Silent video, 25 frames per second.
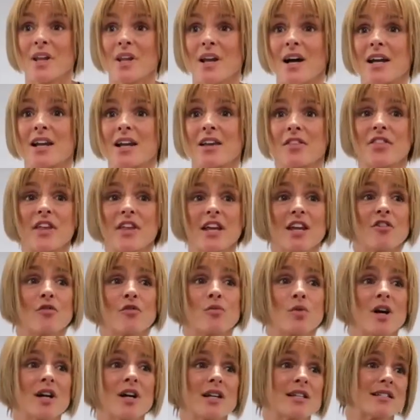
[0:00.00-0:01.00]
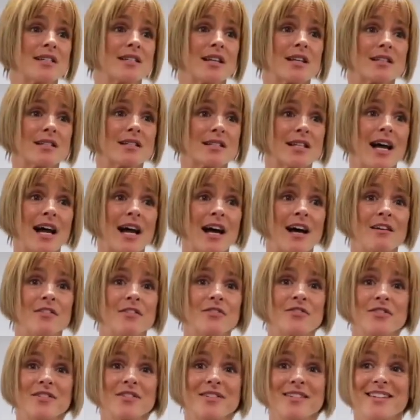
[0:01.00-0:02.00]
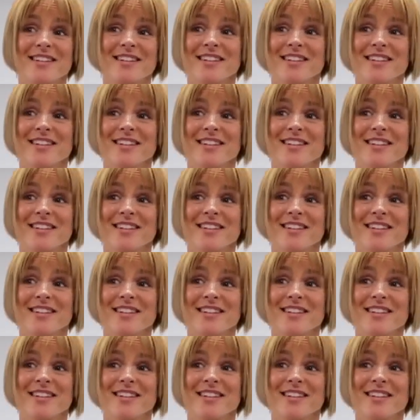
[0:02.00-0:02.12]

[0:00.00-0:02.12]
I can think of worse things to have.